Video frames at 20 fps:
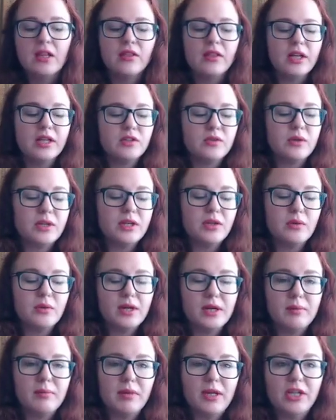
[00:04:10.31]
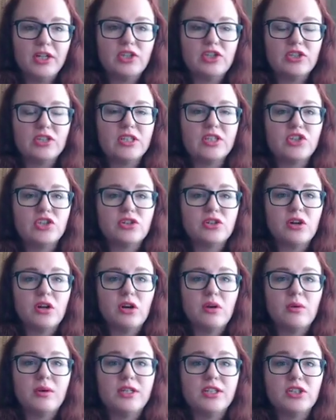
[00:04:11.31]
That's why you want to make sure that you're
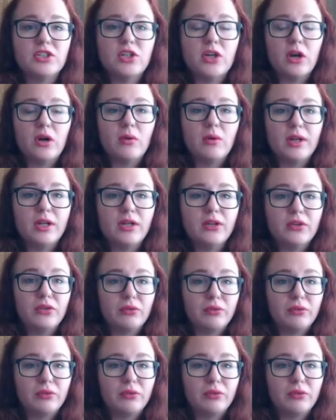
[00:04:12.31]
always going